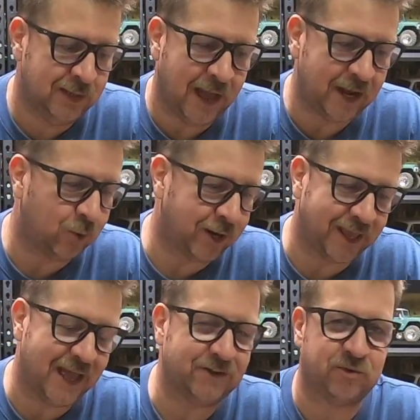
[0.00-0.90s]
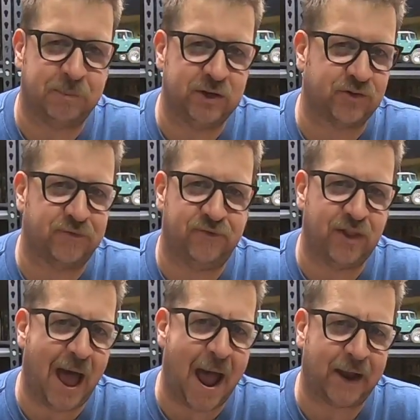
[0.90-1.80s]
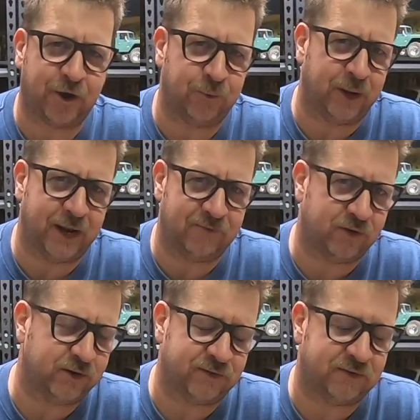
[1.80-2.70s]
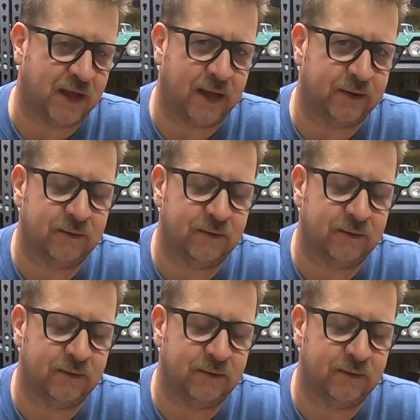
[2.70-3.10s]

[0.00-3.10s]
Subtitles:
want to catch a bunch of flack or whatever. It's not.